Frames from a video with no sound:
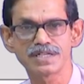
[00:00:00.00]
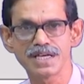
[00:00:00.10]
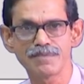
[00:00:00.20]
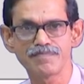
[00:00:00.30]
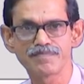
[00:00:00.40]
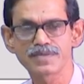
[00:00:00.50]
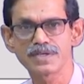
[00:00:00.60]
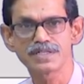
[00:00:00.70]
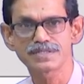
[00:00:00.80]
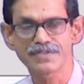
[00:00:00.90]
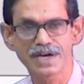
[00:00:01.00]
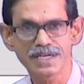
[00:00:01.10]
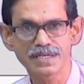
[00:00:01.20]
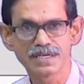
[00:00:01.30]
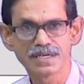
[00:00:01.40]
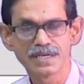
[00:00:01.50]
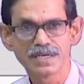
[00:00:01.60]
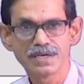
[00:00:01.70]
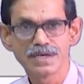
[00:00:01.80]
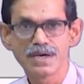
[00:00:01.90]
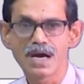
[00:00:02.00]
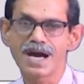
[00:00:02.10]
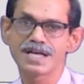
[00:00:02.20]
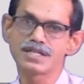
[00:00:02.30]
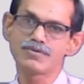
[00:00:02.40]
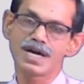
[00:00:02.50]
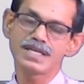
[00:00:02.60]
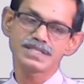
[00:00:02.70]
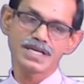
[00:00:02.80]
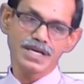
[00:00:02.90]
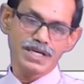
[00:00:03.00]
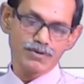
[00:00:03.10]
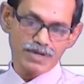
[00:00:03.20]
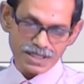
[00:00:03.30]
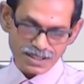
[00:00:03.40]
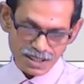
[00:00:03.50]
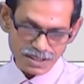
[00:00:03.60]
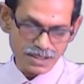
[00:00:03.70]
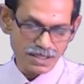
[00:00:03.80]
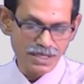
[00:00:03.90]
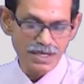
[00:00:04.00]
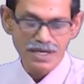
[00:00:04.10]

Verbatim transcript: the name is fine, otherwise you can just